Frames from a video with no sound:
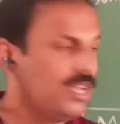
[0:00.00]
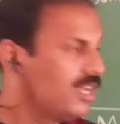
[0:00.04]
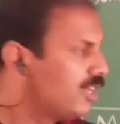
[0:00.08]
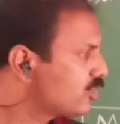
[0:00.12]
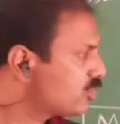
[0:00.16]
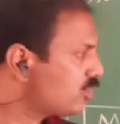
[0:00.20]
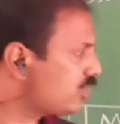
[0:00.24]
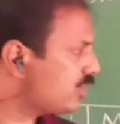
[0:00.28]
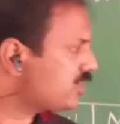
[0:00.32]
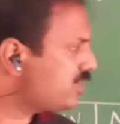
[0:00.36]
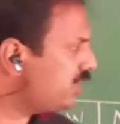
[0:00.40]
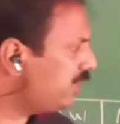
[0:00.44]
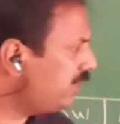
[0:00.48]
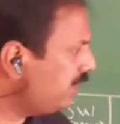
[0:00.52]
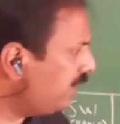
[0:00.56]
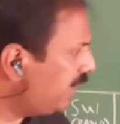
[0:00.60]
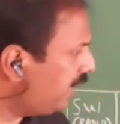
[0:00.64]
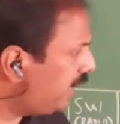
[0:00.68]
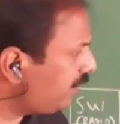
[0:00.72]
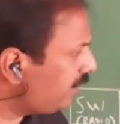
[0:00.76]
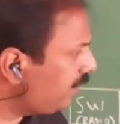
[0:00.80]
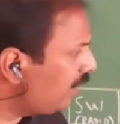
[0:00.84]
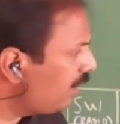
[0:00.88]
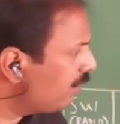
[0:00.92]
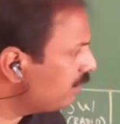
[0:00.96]
So see
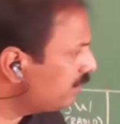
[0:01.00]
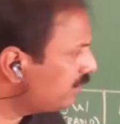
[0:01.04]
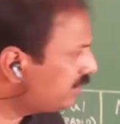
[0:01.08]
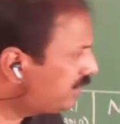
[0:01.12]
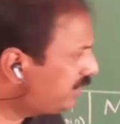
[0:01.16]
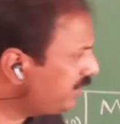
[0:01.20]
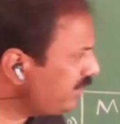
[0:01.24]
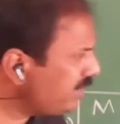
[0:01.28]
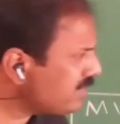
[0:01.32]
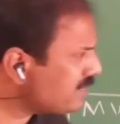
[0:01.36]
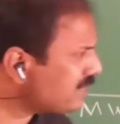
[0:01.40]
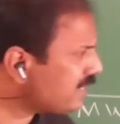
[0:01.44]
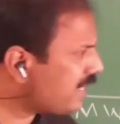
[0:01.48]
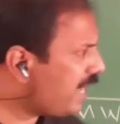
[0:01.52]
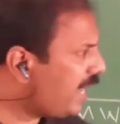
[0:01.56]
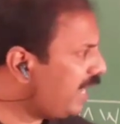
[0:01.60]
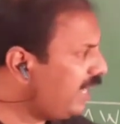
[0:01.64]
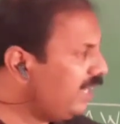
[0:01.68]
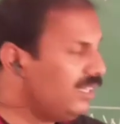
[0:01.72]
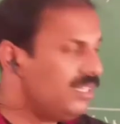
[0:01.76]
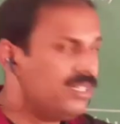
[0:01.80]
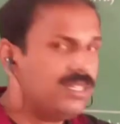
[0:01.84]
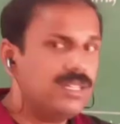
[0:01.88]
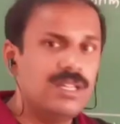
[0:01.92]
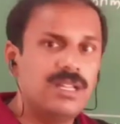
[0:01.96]
here, this
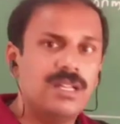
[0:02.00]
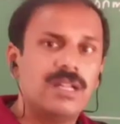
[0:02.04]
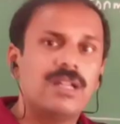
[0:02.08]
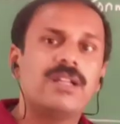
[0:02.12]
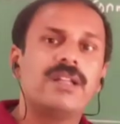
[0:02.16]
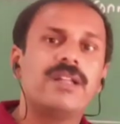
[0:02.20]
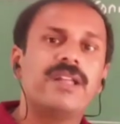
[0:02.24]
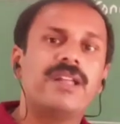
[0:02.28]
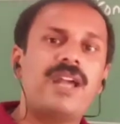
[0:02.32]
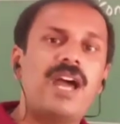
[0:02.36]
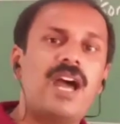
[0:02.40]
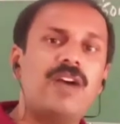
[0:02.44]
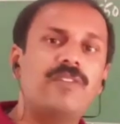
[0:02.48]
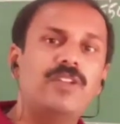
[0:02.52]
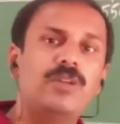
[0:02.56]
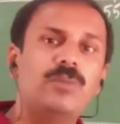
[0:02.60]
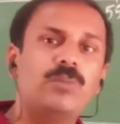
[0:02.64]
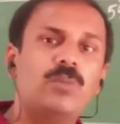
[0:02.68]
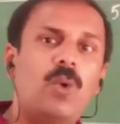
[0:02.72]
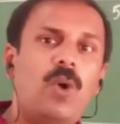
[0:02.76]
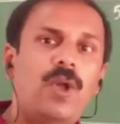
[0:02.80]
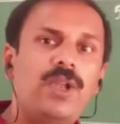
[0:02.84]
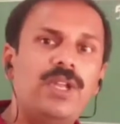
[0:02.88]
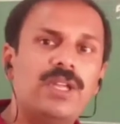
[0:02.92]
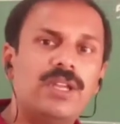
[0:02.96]
side
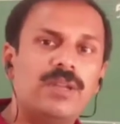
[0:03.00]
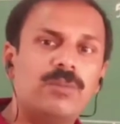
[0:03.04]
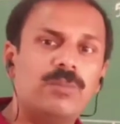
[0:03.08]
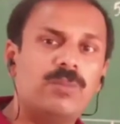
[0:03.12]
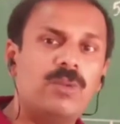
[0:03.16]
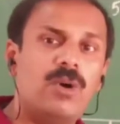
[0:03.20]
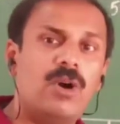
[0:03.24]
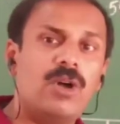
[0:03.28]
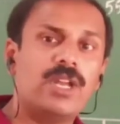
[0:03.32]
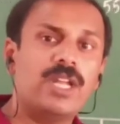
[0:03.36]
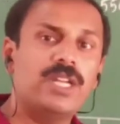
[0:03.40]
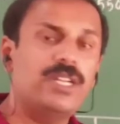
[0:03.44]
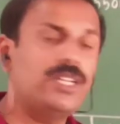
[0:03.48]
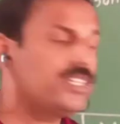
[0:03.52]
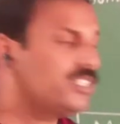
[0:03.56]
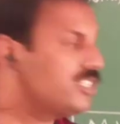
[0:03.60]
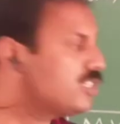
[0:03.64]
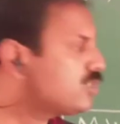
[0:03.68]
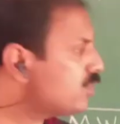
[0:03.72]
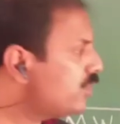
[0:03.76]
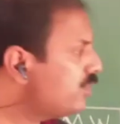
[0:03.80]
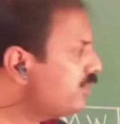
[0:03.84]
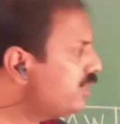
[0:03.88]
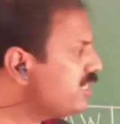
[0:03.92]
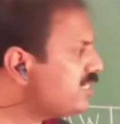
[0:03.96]
having more
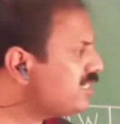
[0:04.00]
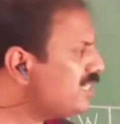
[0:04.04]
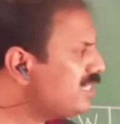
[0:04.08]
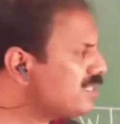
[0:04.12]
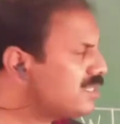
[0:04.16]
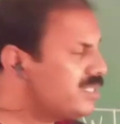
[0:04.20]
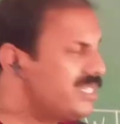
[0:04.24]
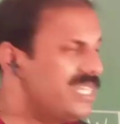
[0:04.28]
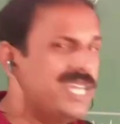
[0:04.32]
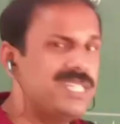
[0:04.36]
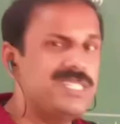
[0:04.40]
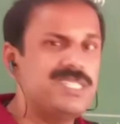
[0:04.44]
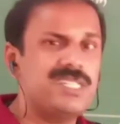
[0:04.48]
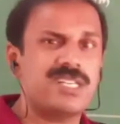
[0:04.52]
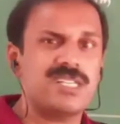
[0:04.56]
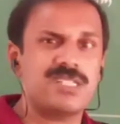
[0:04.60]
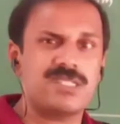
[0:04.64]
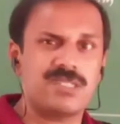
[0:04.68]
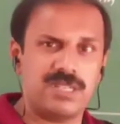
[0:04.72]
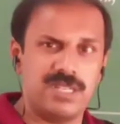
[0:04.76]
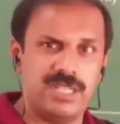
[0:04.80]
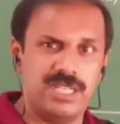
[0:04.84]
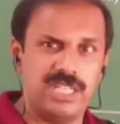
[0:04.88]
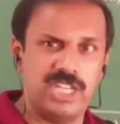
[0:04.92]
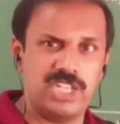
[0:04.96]
energy. So this is
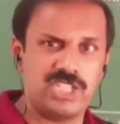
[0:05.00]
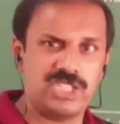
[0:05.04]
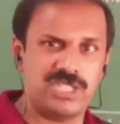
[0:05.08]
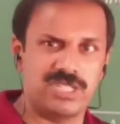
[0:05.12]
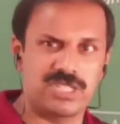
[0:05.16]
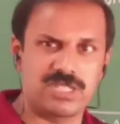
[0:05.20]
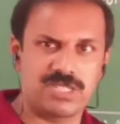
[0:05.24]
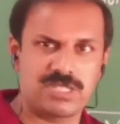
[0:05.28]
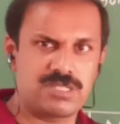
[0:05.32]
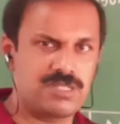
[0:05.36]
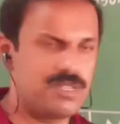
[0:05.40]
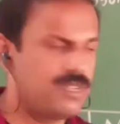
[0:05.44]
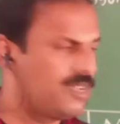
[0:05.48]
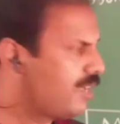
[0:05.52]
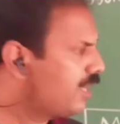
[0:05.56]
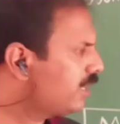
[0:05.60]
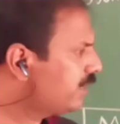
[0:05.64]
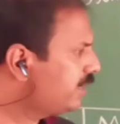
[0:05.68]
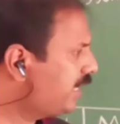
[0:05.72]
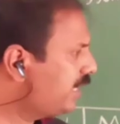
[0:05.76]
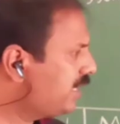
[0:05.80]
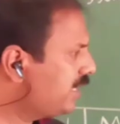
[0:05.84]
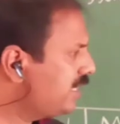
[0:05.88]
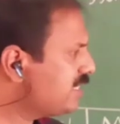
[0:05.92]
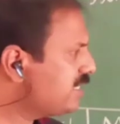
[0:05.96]
dangerous radiations.
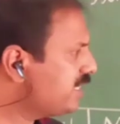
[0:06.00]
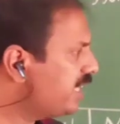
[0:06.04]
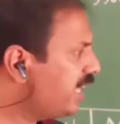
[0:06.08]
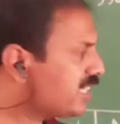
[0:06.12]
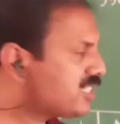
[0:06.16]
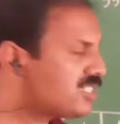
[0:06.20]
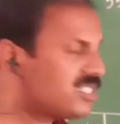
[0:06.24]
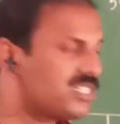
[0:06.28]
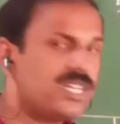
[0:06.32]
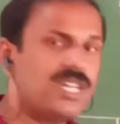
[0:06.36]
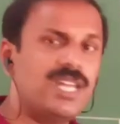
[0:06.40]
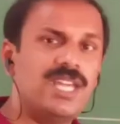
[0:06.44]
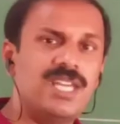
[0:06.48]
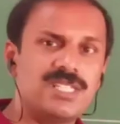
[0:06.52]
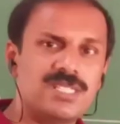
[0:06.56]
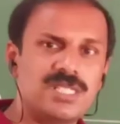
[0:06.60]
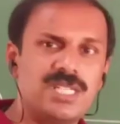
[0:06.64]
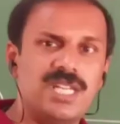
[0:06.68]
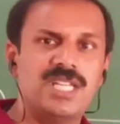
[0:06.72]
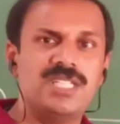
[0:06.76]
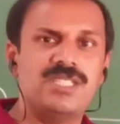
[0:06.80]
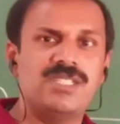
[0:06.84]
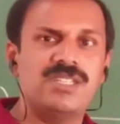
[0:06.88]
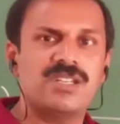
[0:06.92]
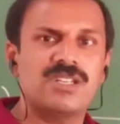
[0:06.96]
That is, X-ray is
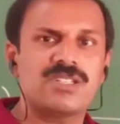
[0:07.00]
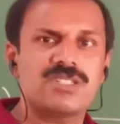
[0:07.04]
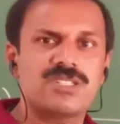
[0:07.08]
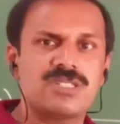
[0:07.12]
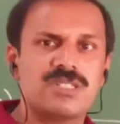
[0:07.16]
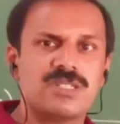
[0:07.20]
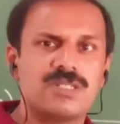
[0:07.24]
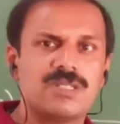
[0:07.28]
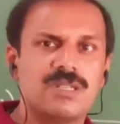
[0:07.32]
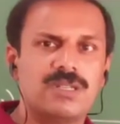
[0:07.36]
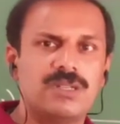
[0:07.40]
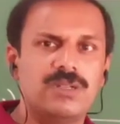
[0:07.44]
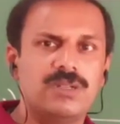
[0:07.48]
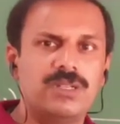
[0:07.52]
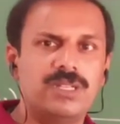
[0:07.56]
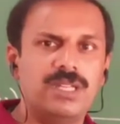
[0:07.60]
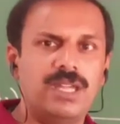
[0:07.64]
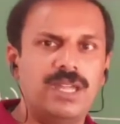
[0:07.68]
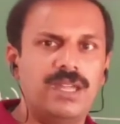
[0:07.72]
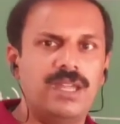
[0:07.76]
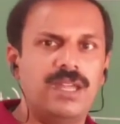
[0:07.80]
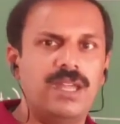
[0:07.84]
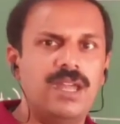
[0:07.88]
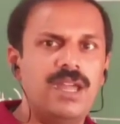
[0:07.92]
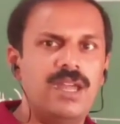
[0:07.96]
dangerous.
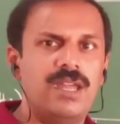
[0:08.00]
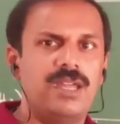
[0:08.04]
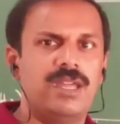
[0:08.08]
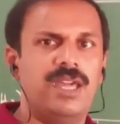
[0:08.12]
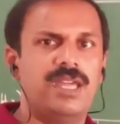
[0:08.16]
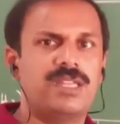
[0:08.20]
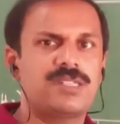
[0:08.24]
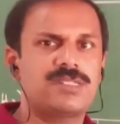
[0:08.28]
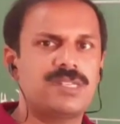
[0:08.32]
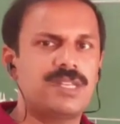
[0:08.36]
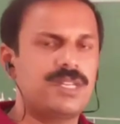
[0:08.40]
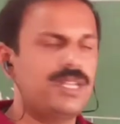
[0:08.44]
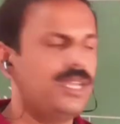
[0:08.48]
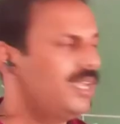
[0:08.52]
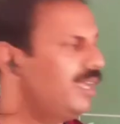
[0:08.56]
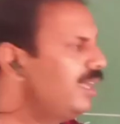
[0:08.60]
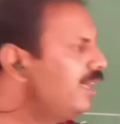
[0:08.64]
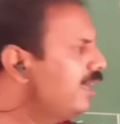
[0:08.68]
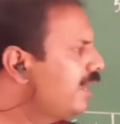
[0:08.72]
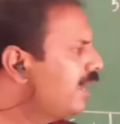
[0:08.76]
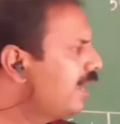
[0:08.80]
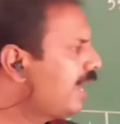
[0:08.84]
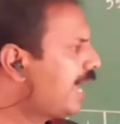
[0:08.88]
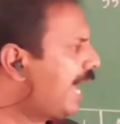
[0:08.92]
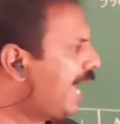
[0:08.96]
Okay,
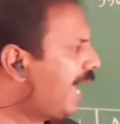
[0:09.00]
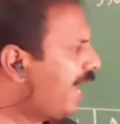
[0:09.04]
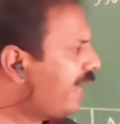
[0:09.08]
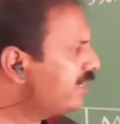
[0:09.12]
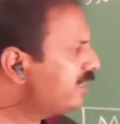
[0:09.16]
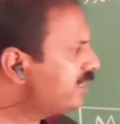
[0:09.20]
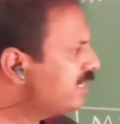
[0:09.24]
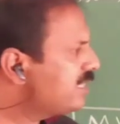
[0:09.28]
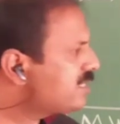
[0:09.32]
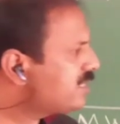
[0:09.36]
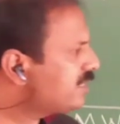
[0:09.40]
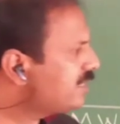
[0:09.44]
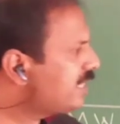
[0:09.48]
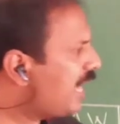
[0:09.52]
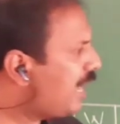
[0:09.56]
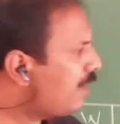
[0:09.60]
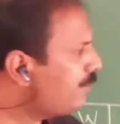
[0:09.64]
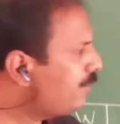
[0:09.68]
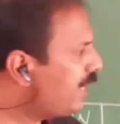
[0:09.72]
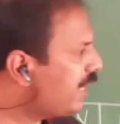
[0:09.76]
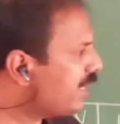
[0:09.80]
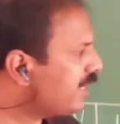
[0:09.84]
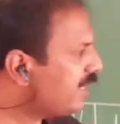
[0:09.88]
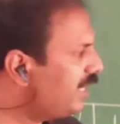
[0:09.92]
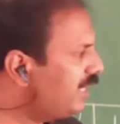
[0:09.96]
X-ray and this
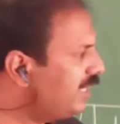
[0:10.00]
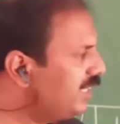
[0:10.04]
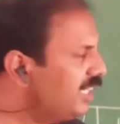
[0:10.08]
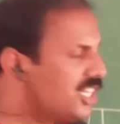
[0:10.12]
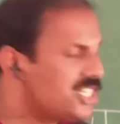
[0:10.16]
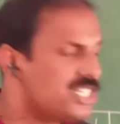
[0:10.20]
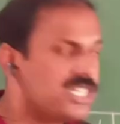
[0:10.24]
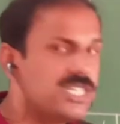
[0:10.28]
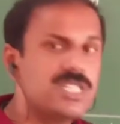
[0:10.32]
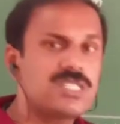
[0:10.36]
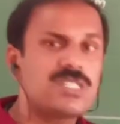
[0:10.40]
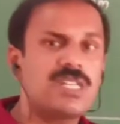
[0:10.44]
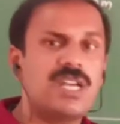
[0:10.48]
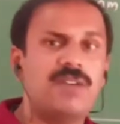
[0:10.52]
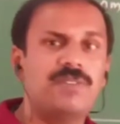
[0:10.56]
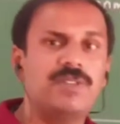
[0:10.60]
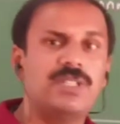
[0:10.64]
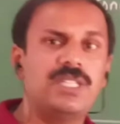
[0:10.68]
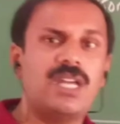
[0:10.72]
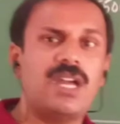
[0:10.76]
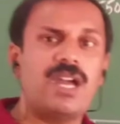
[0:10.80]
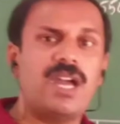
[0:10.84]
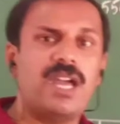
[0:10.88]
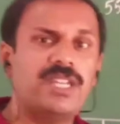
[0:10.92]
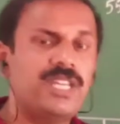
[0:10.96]
gamma radiation is
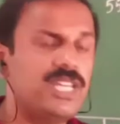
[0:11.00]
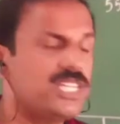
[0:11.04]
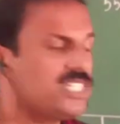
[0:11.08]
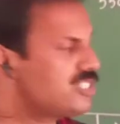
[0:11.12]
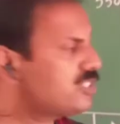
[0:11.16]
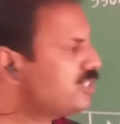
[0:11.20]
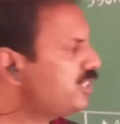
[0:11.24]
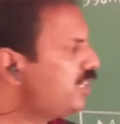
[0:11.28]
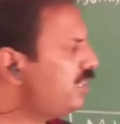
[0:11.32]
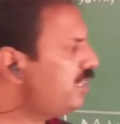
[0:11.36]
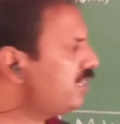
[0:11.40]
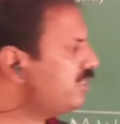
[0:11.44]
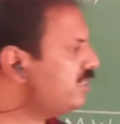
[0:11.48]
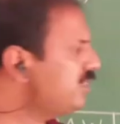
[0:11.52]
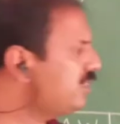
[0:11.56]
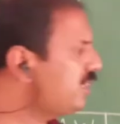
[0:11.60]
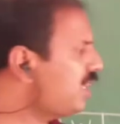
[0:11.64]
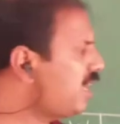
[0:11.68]
having the highest energy.